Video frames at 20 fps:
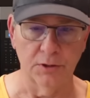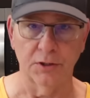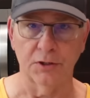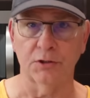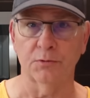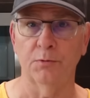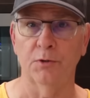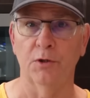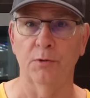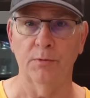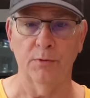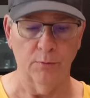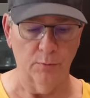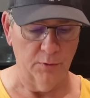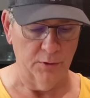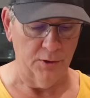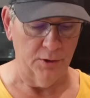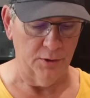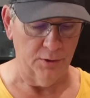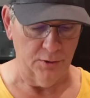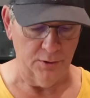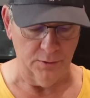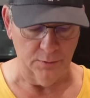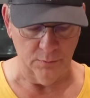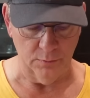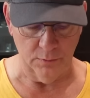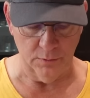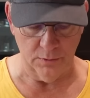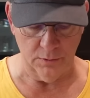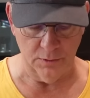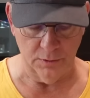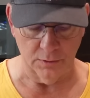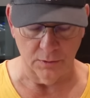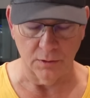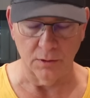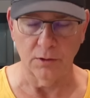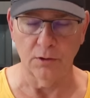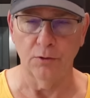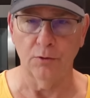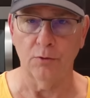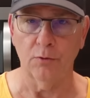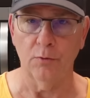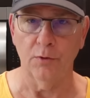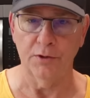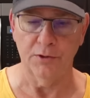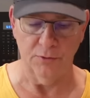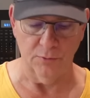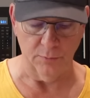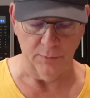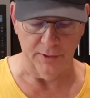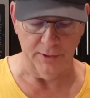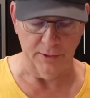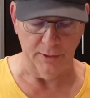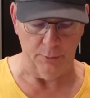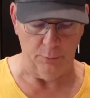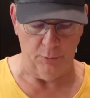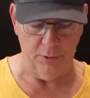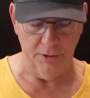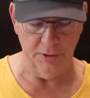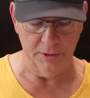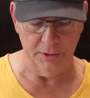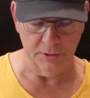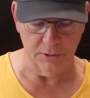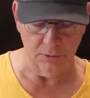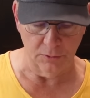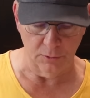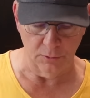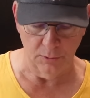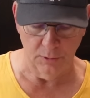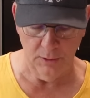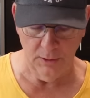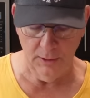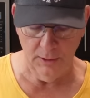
an experiment with it, and it didn't go quite as way I wanted it to.